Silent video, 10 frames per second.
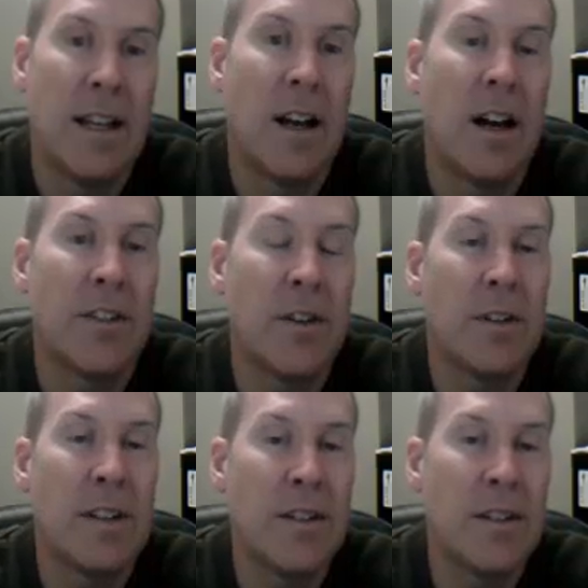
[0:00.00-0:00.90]
Also,
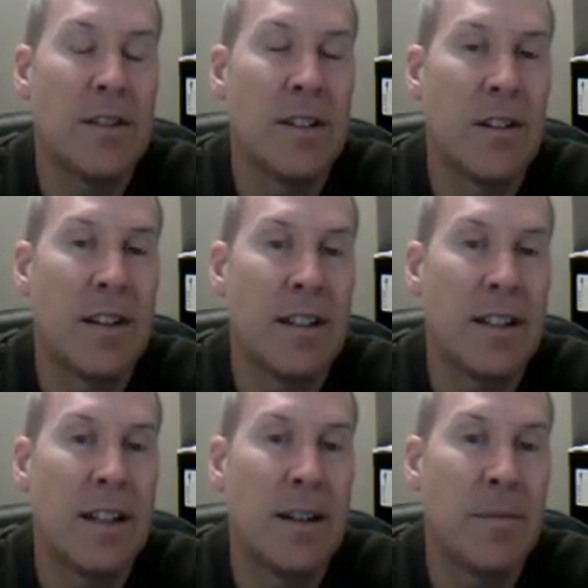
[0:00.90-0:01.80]
here's another thing.
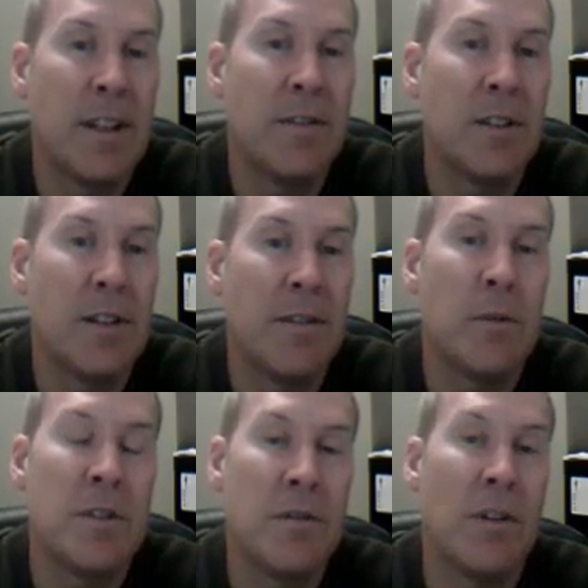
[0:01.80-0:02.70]
If you want
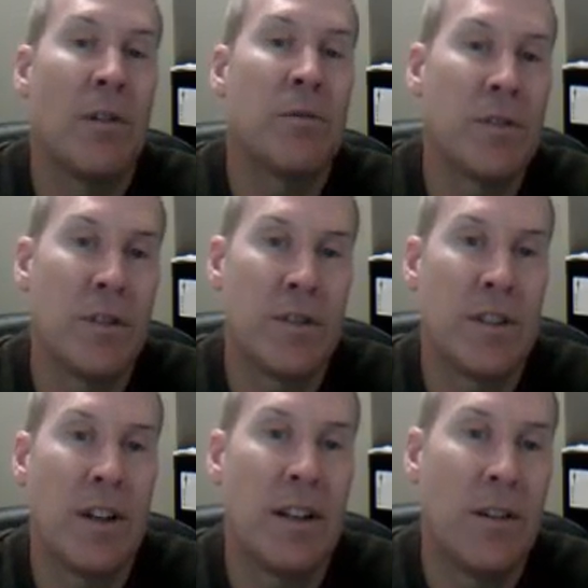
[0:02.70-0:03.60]
to do your own search and you
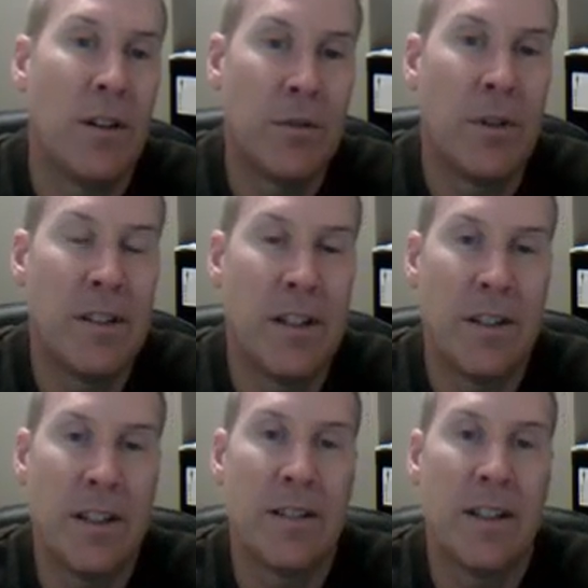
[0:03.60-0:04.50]
had your own
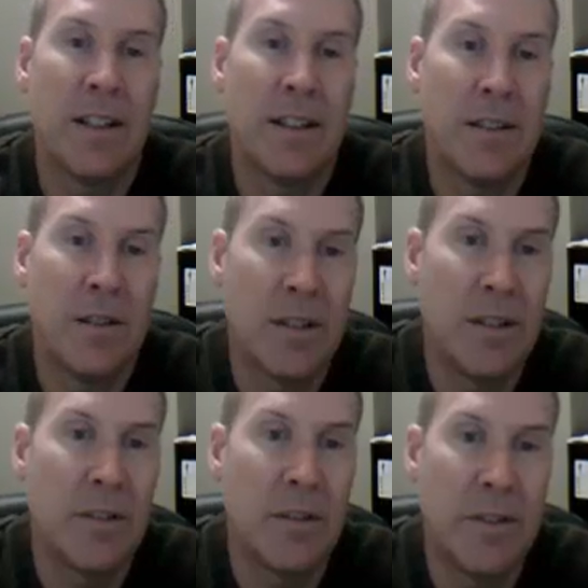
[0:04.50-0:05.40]
criteria and you're looking
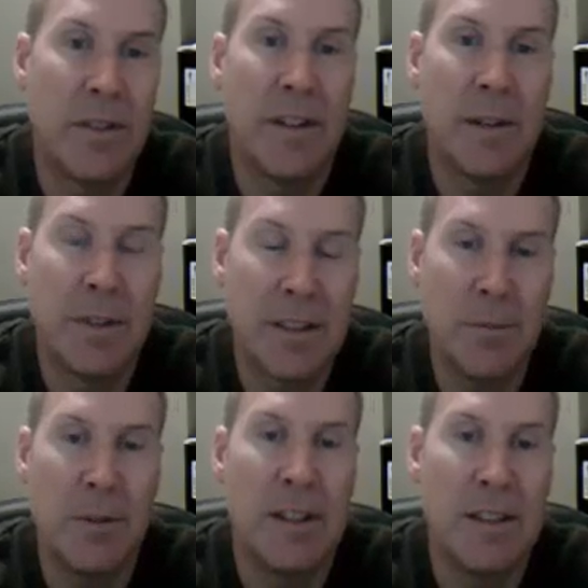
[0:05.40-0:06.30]
for 55 plus
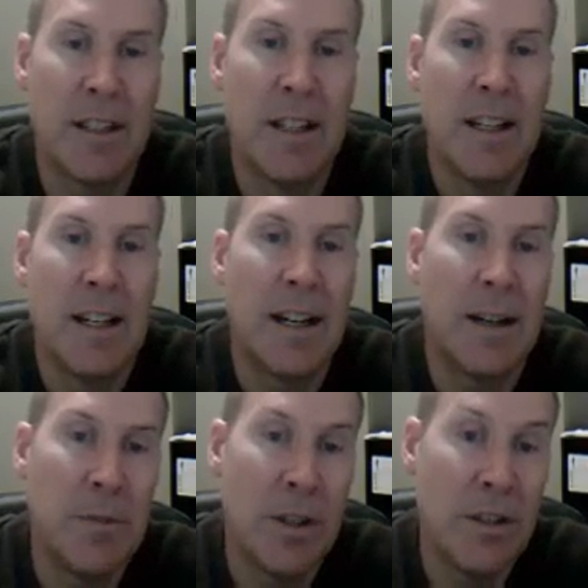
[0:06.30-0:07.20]
communities,
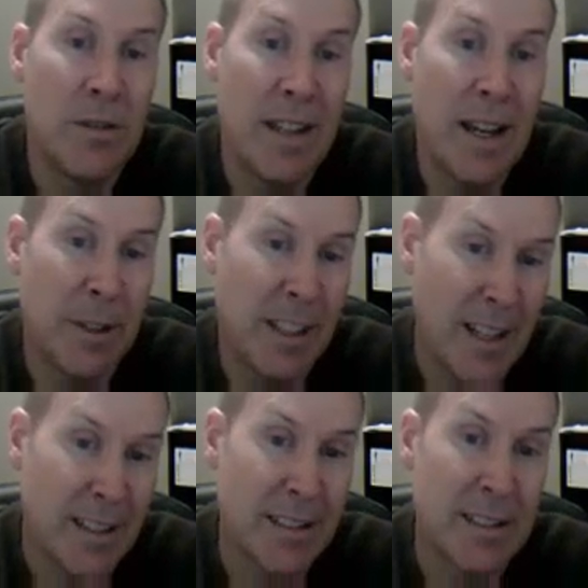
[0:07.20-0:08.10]
you can use the MLS.